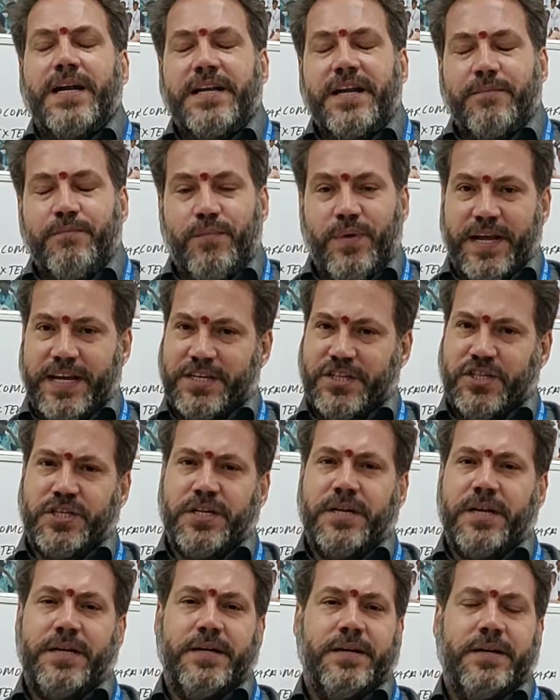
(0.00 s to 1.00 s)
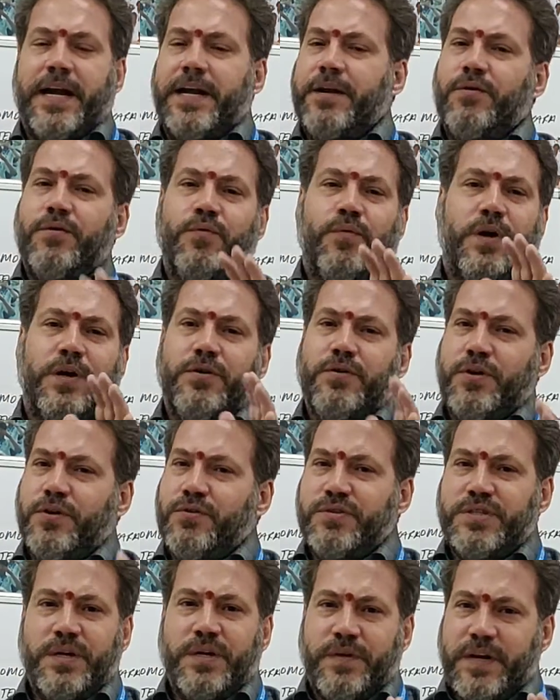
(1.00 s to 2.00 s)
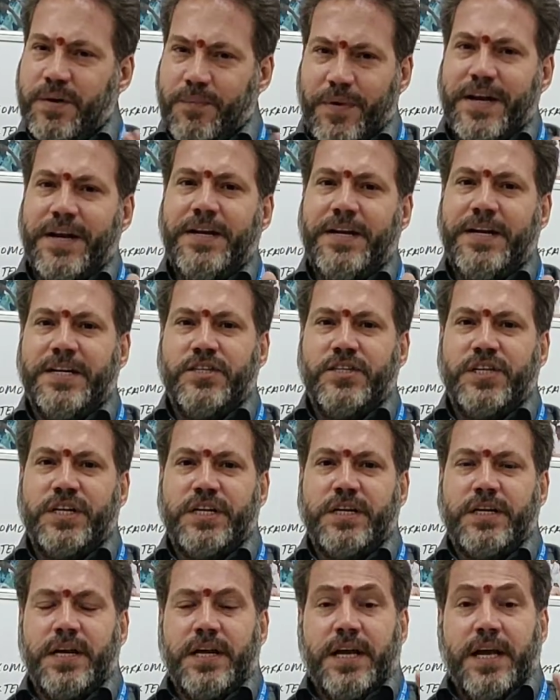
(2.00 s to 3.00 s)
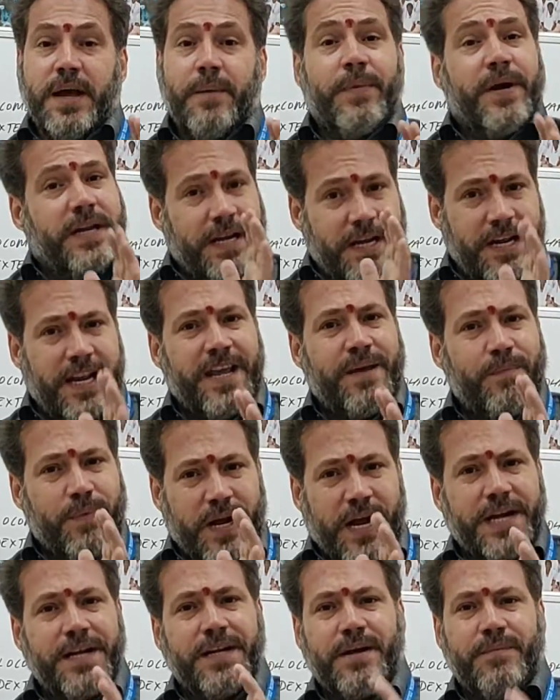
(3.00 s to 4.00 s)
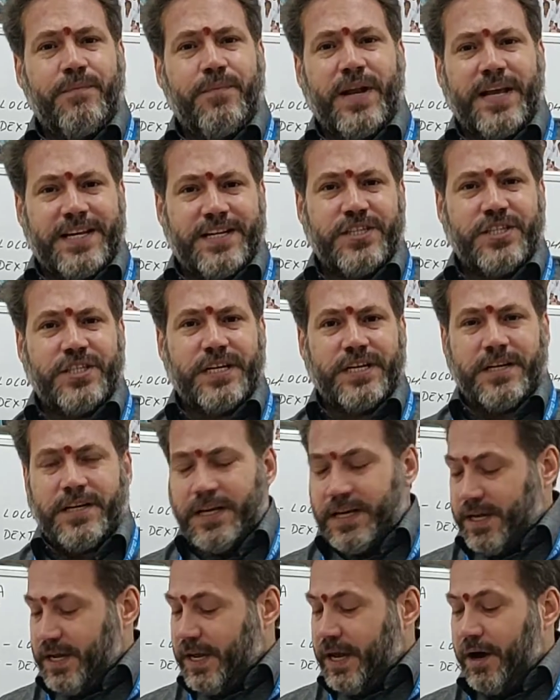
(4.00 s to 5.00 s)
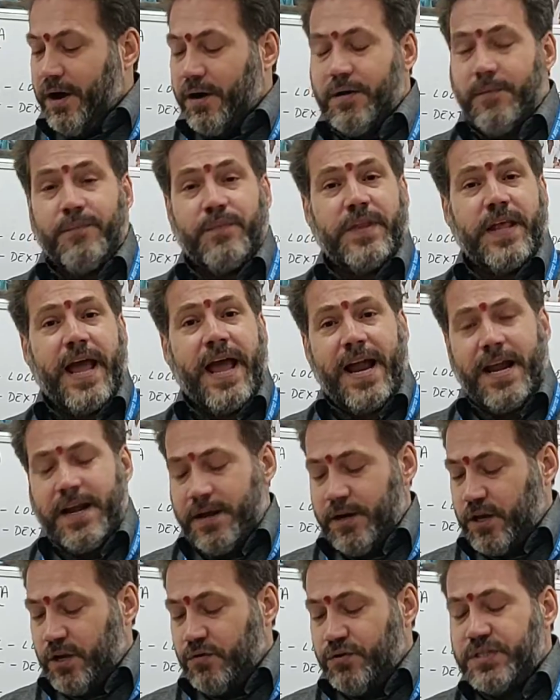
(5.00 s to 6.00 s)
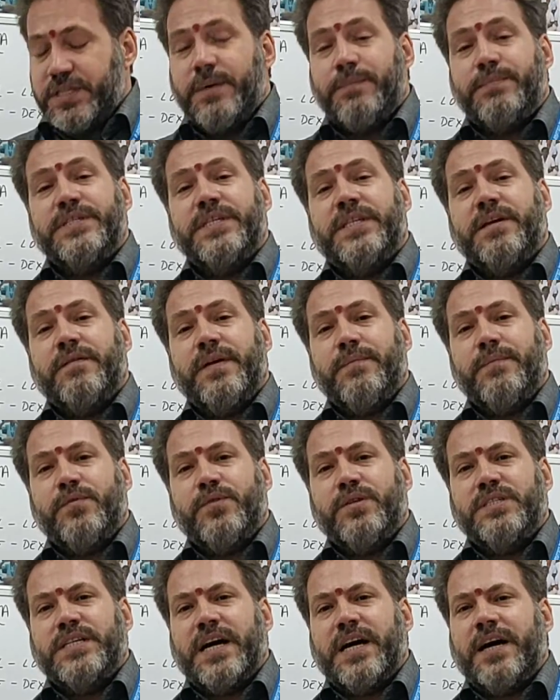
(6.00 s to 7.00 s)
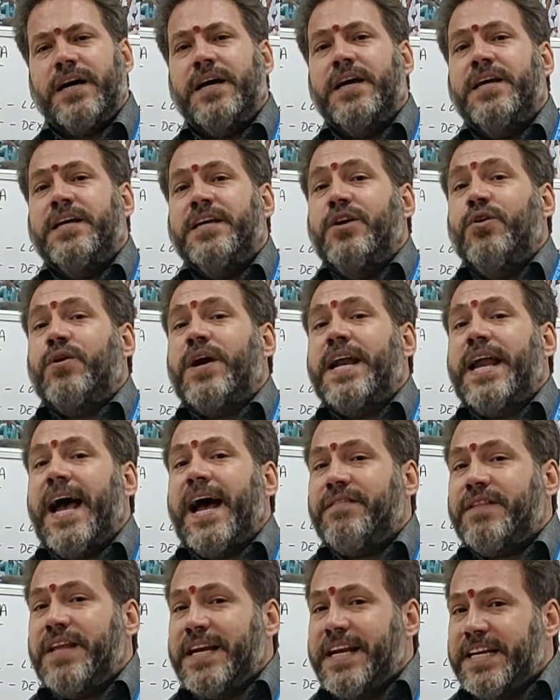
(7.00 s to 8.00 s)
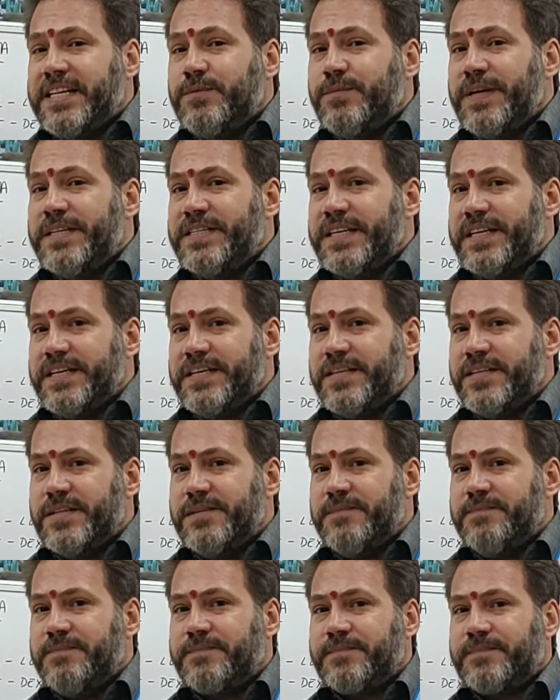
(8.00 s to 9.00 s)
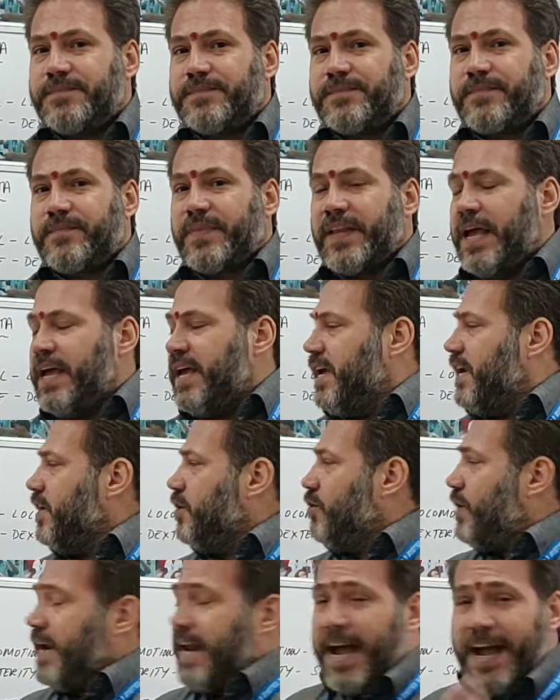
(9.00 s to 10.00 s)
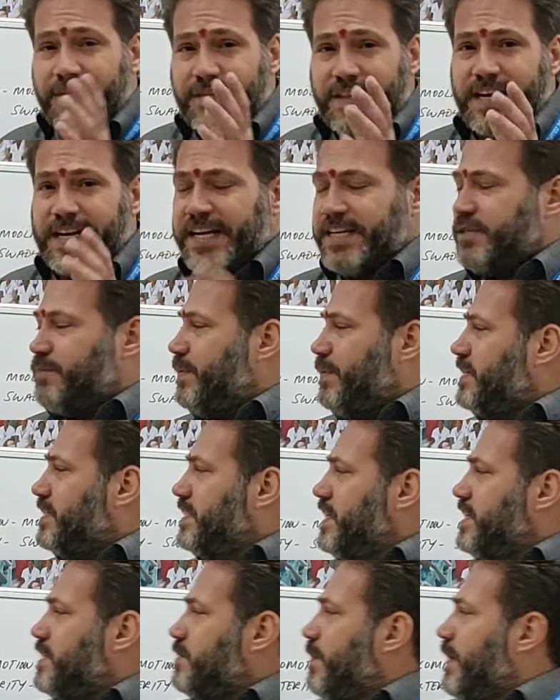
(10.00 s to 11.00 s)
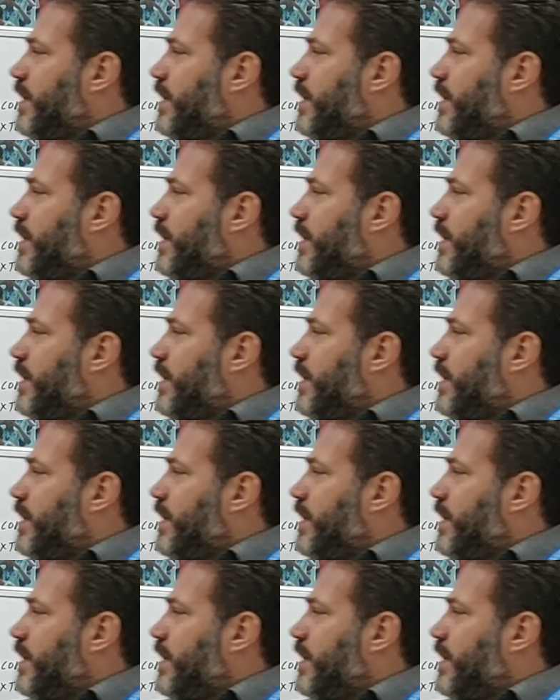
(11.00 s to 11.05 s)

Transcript: contemplation, I don't want to use the word meditation, but in deep contemplation and use the Prithvi Mudra, you can have that experience. You can have that experience